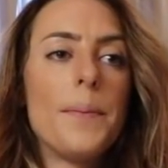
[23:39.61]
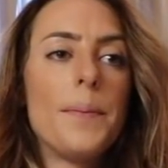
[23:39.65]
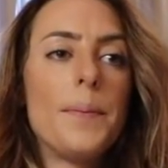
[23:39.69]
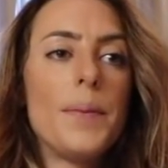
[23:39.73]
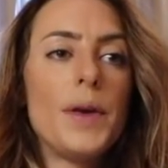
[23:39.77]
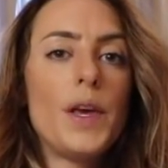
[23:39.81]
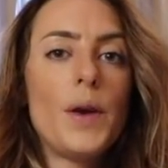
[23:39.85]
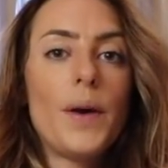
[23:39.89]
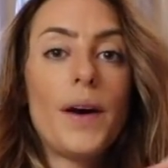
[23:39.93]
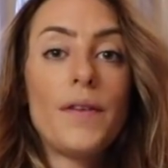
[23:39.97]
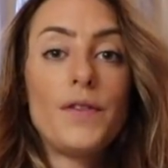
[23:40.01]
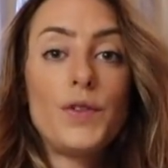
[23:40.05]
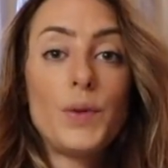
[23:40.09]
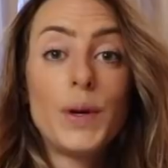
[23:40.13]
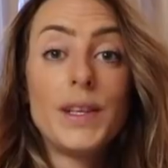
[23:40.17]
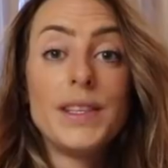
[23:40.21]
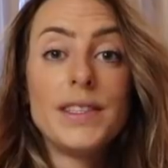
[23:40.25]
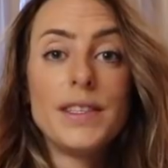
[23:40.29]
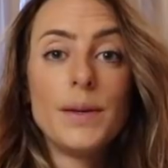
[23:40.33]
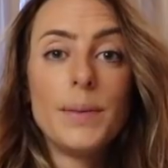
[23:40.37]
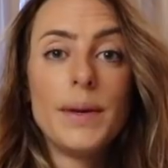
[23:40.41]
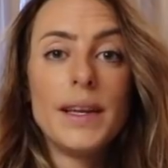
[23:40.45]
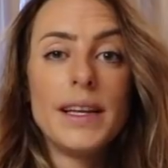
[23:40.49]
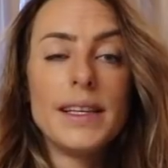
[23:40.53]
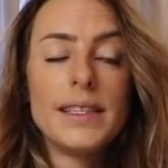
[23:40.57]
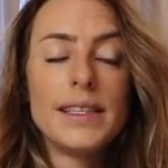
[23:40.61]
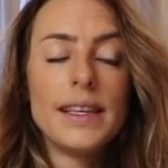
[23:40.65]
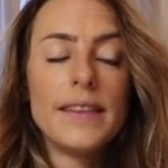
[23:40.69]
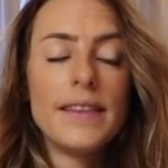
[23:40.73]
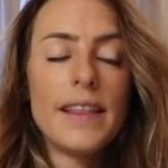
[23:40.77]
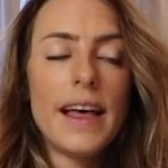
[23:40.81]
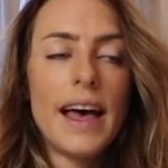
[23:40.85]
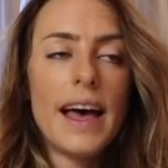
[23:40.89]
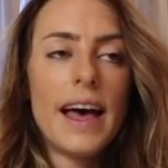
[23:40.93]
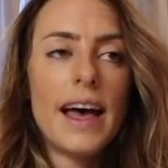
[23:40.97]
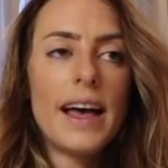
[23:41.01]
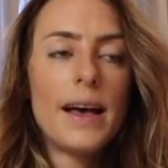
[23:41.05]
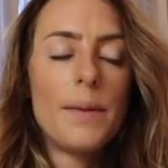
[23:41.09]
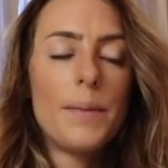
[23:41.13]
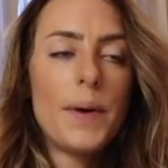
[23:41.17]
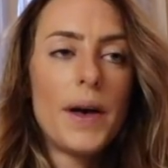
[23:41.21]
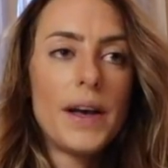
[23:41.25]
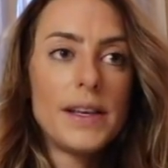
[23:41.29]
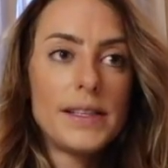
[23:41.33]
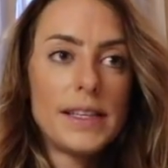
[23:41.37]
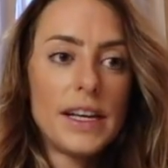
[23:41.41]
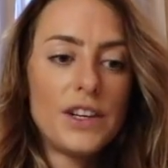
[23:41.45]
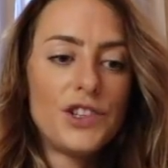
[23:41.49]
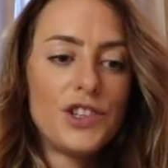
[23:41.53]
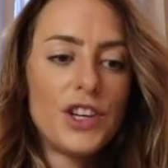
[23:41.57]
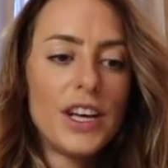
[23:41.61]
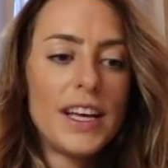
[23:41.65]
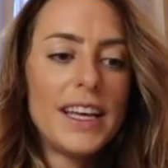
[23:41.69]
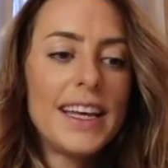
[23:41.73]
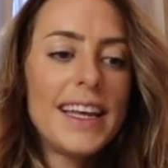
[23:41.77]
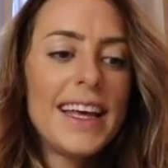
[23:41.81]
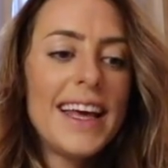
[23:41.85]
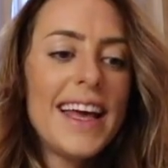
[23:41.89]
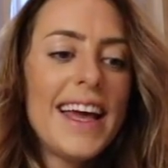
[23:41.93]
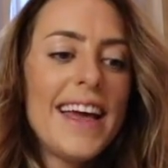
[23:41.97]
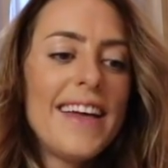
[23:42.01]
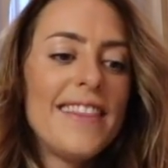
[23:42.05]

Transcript: but you have 20 minutes in there per session.